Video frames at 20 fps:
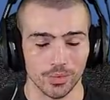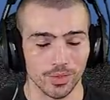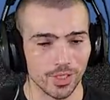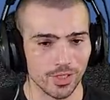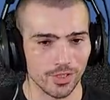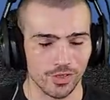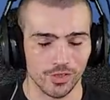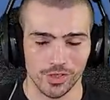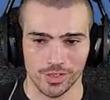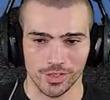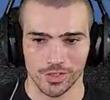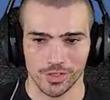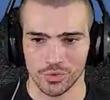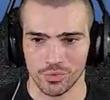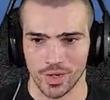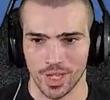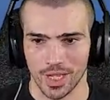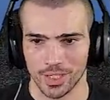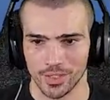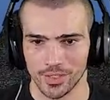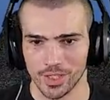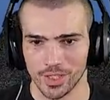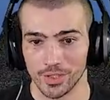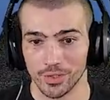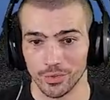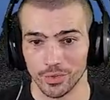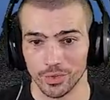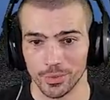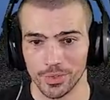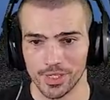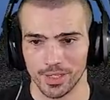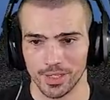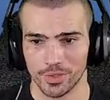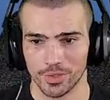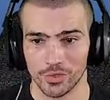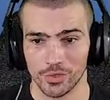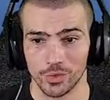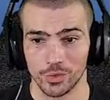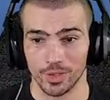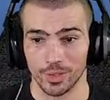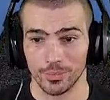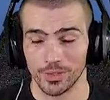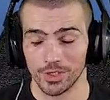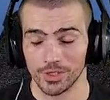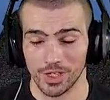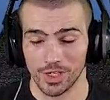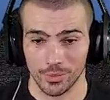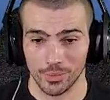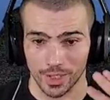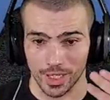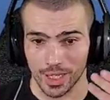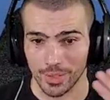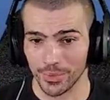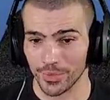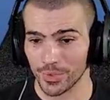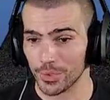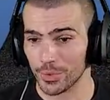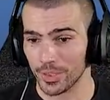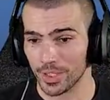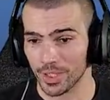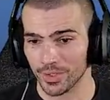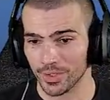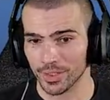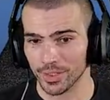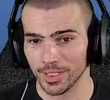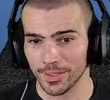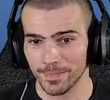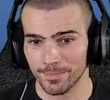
This is just a strategy. You don't always have to shoot. I'm just saying what I would do here.